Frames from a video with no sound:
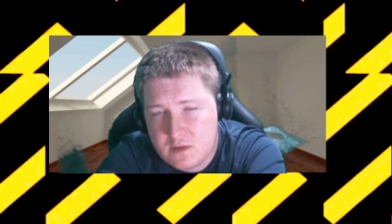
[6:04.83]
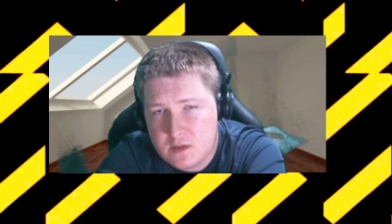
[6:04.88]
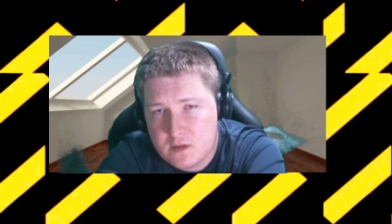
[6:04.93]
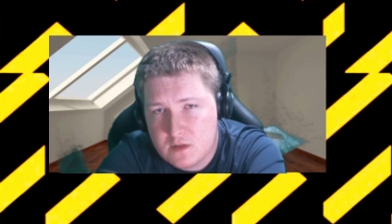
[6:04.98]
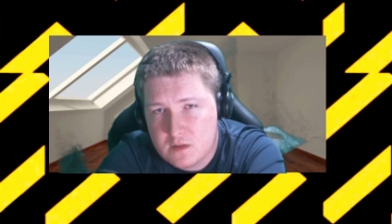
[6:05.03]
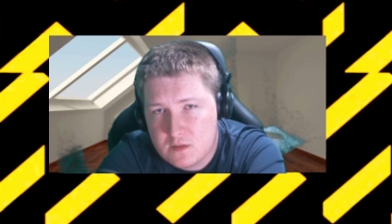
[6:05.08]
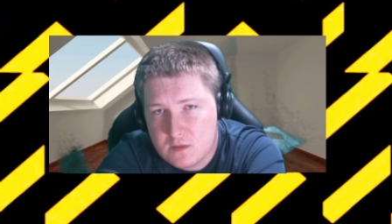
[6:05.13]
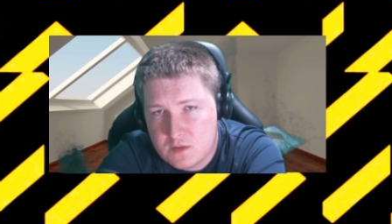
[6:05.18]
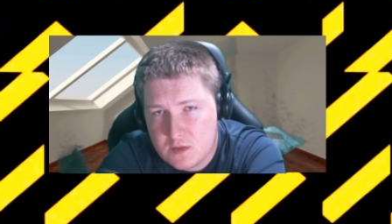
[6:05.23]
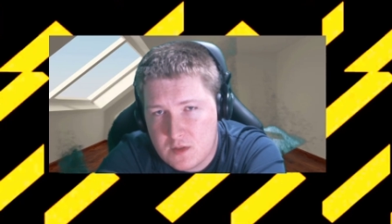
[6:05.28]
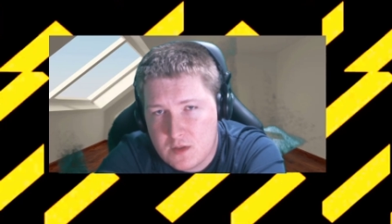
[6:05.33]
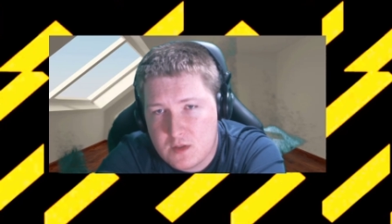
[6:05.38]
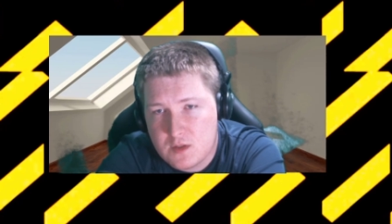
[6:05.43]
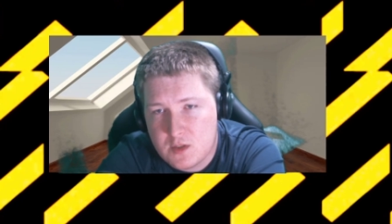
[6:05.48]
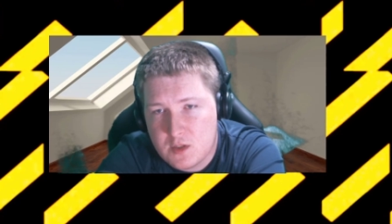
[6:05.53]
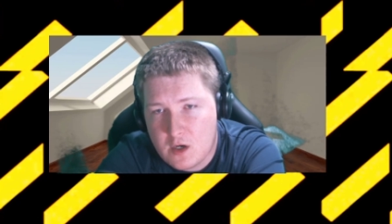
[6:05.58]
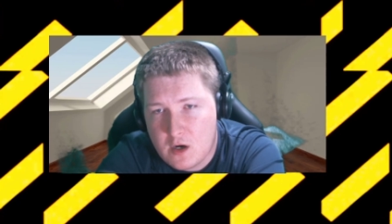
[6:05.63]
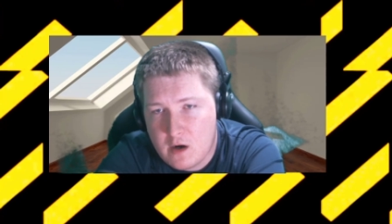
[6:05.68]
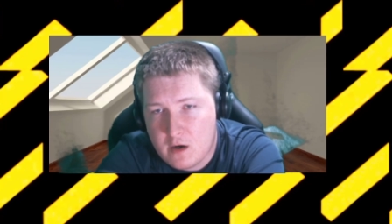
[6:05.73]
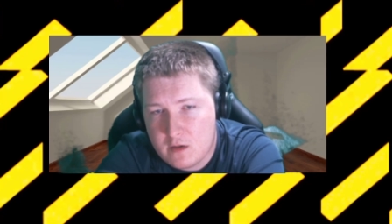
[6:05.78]
to the
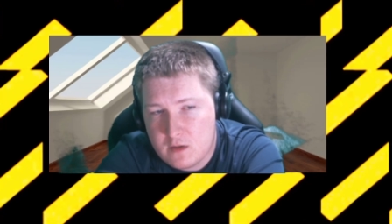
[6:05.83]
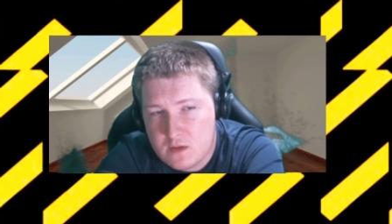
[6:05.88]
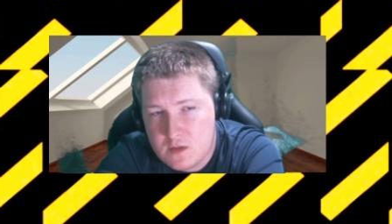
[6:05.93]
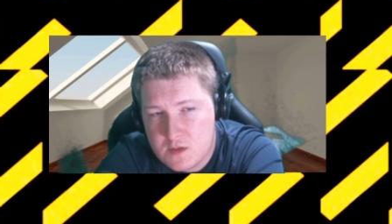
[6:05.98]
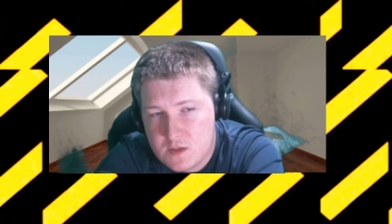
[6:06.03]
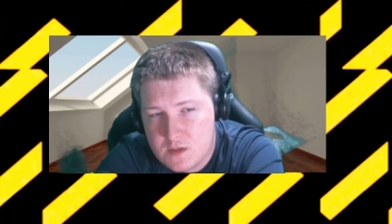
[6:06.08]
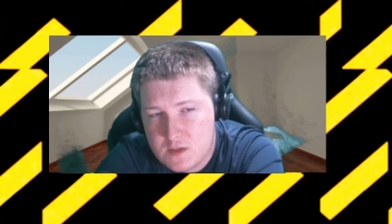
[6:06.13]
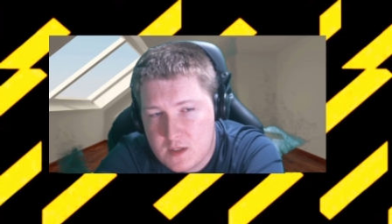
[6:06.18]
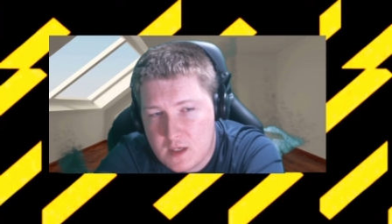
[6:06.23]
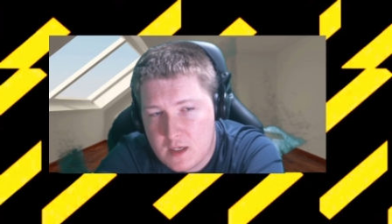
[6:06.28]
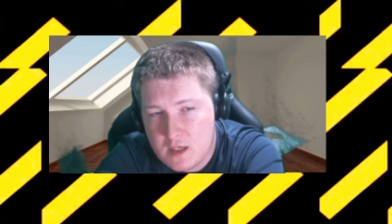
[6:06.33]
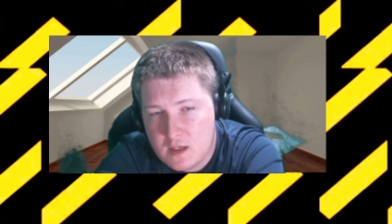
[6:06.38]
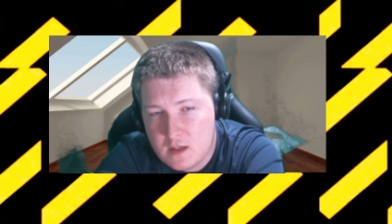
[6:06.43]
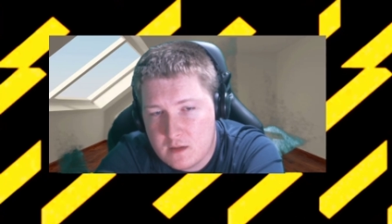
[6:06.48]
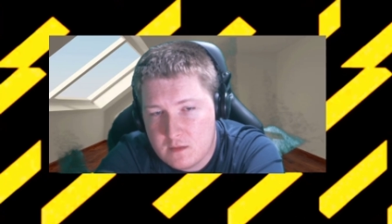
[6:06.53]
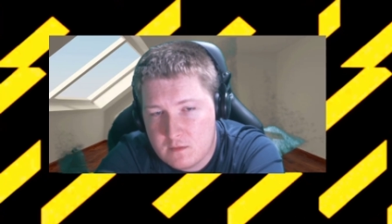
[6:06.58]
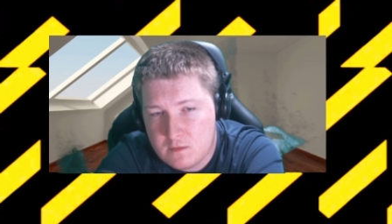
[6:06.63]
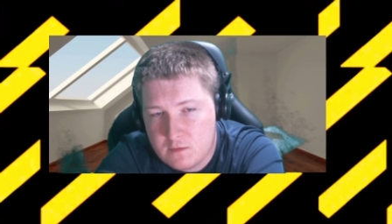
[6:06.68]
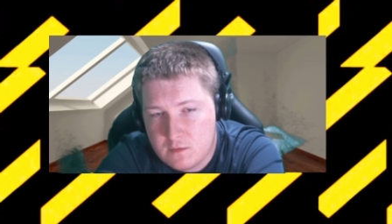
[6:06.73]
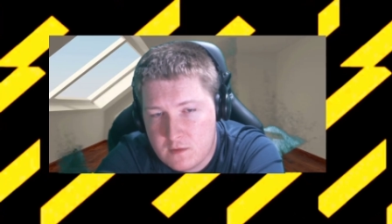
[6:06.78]
darkness
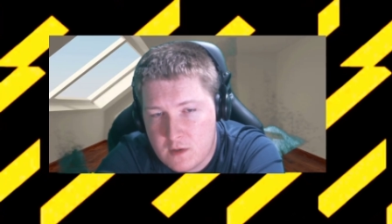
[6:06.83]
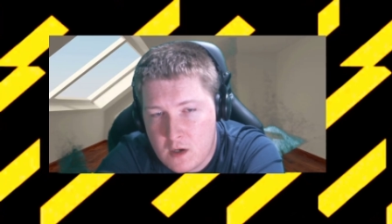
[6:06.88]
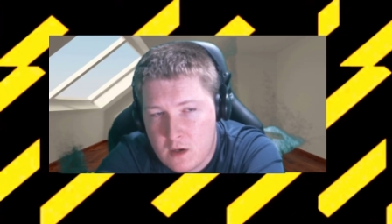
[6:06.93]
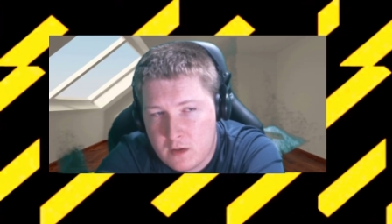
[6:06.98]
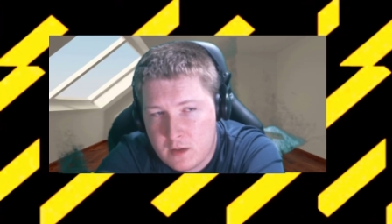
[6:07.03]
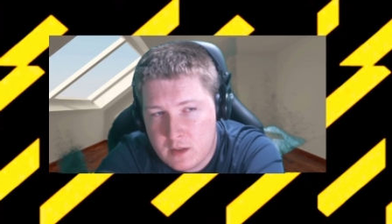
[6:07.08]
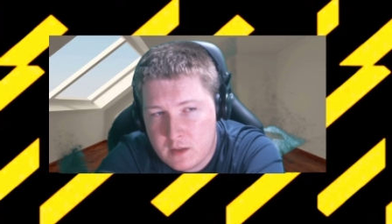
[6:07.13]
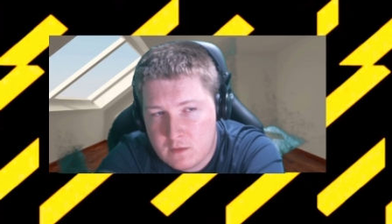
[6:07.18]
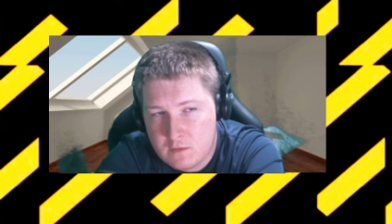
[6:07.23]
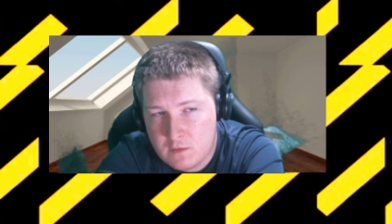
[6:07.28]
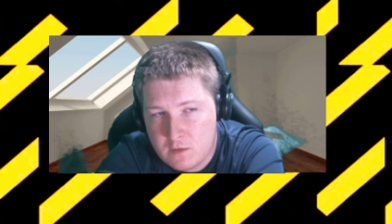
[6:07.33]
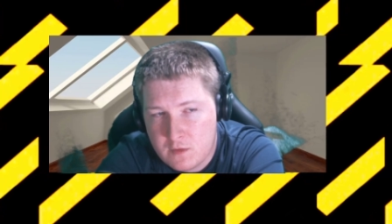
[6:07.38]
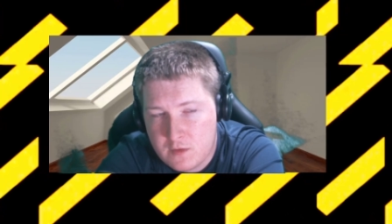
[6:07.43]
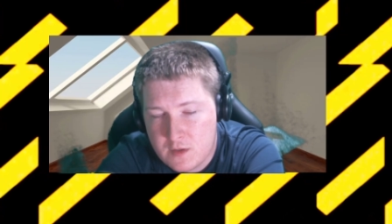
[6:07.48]
and falling for